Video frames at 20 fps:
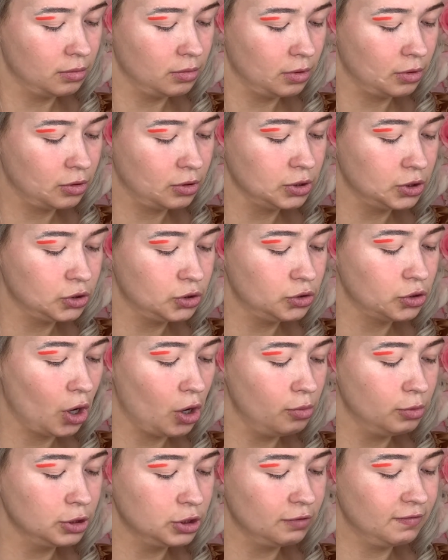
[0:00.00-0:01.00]
because
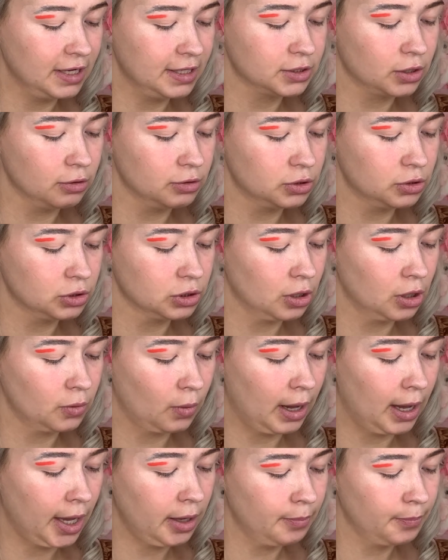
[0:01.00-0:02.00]
so much of this goes such a long
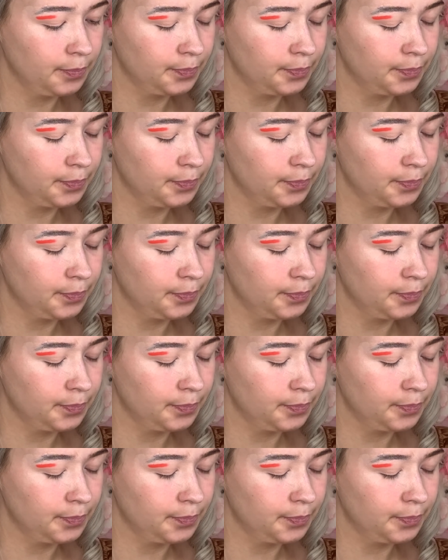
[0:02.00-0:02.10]
way.